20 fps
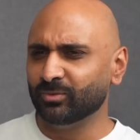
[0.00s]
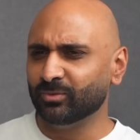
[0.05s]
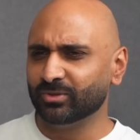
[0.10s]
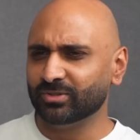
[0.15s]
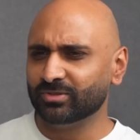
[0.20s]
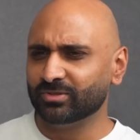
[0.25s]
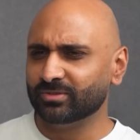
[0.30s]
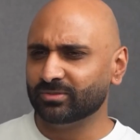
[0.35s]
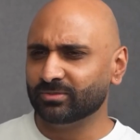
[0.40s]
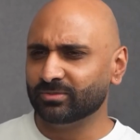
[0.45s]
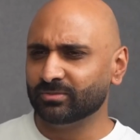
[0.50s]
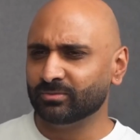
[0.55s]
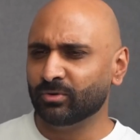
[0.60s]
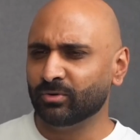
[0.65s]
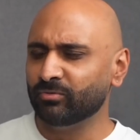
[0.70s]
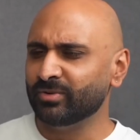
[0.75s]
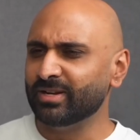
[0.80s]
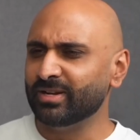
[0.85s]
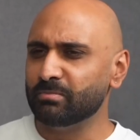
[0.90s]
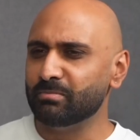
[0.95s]

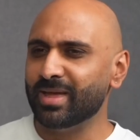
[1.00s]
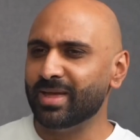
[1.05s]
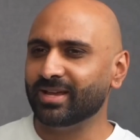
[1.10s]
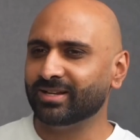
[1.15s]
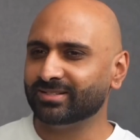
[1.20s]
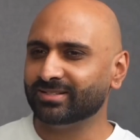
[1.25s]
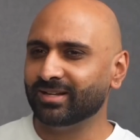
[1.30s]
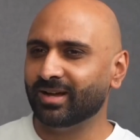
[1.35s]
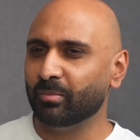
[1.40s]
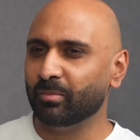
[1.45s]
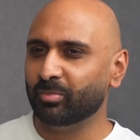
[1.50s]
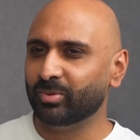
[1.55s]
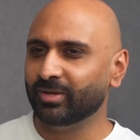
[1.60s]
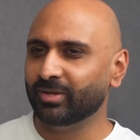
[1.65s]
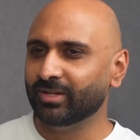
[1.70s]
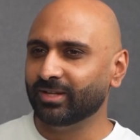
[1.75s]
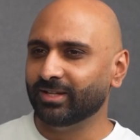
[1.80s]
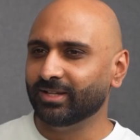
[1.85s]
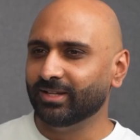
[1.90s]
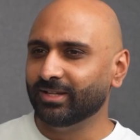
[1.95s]
What really makes up
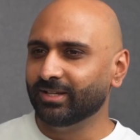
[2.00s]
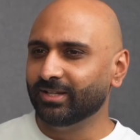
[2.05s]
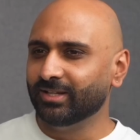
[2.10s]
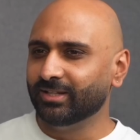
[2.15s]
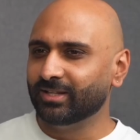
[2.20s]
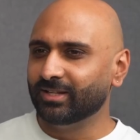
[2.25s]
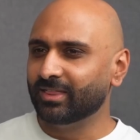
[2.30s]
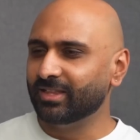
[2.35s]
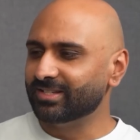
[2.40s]
the